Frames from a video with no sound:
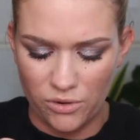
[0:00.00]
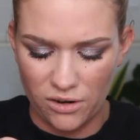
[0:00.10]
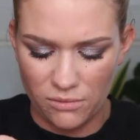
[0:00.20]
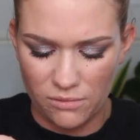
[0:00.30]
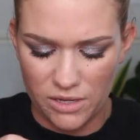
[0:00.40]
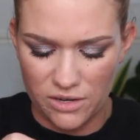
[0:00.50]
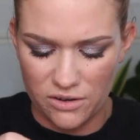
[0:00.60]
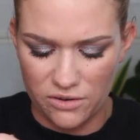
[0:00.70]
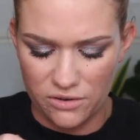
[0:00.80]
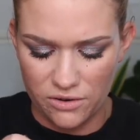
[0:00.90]
Probably
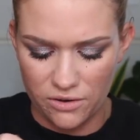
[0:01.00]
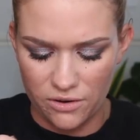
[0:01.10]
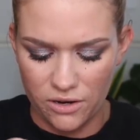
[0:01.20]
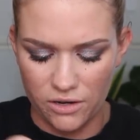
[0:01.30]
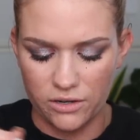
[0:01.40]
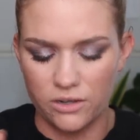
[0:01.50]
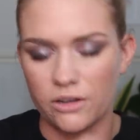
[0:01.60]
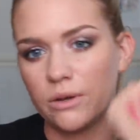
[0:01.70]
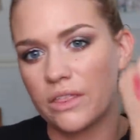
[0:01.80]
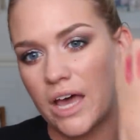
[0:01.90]
not gonna
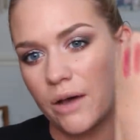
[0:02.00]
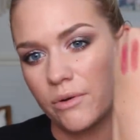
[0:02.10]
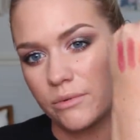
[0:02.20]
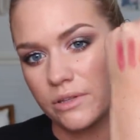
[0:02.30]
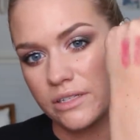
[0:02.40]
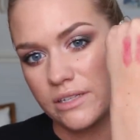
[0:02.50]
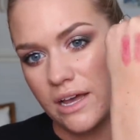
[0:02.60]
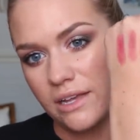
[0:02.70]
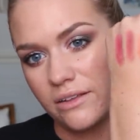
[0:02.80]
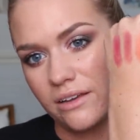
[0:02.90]
go with that one with this
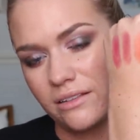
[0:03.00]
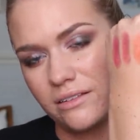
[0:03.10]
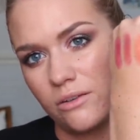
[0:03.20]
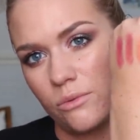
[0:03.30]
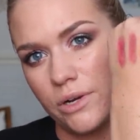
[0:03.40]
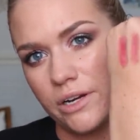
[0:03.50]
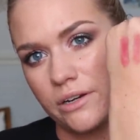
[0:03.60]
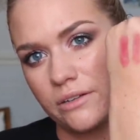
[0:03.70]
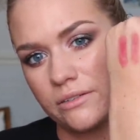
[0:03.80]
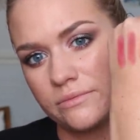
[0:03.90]
eye look. A little
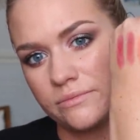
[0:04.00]
weird.